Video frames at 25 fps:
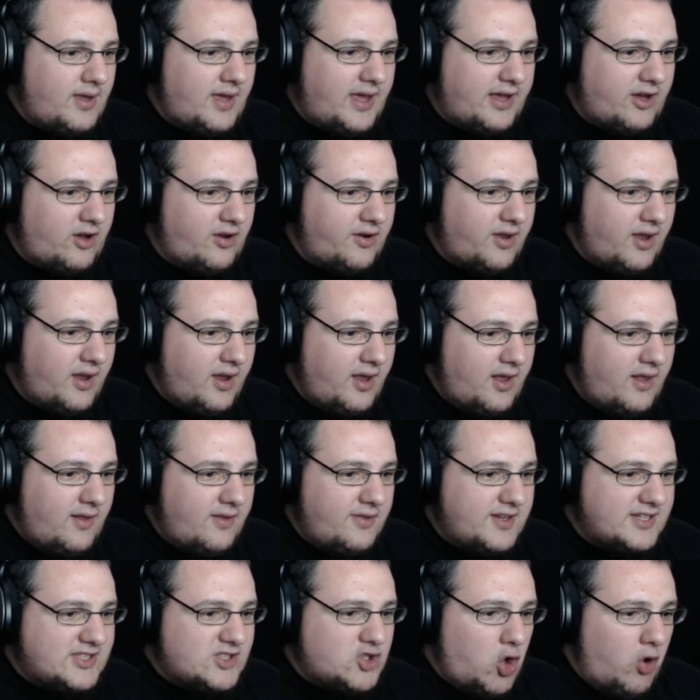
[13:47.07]
Hang on.
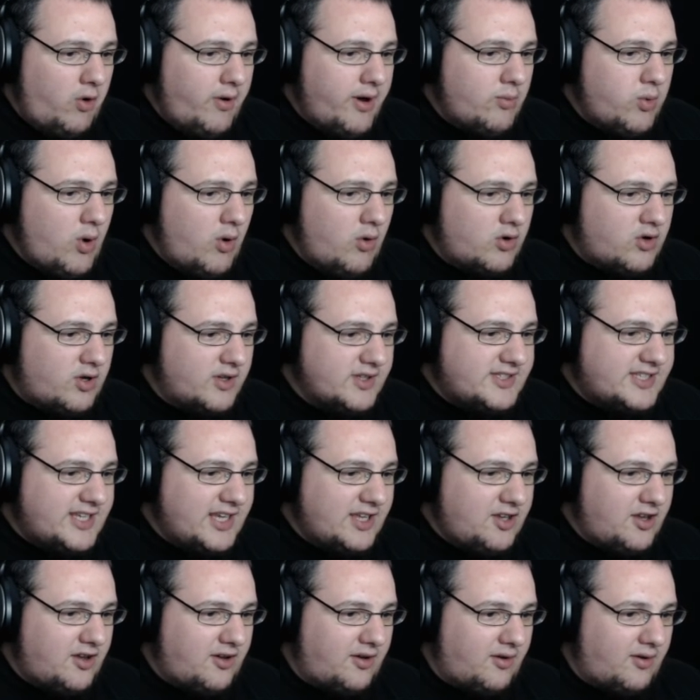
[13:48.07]
The story will
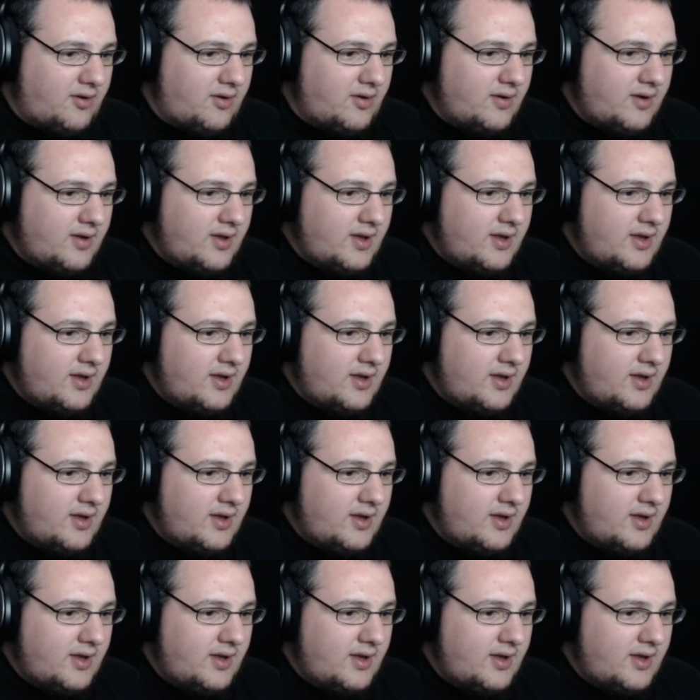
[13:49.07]
continue.